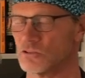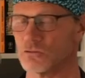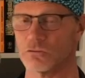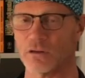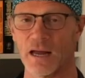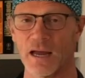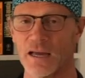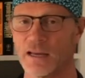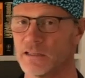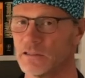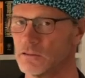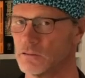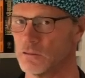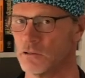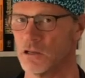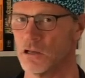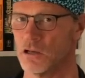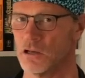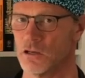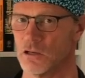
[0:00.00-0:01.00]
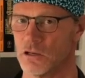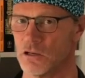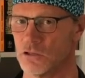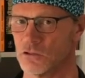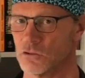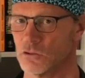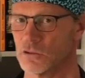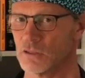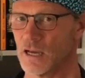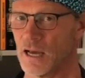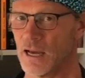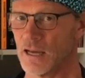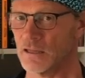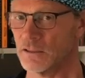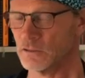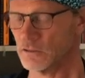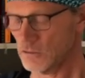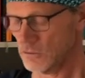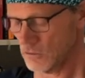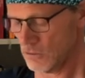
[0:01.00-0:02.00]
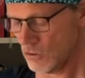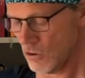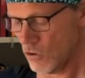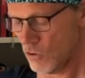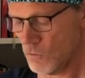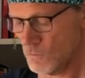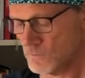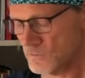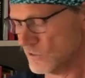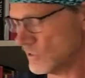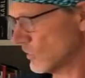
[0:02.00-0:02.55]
right, you can't open the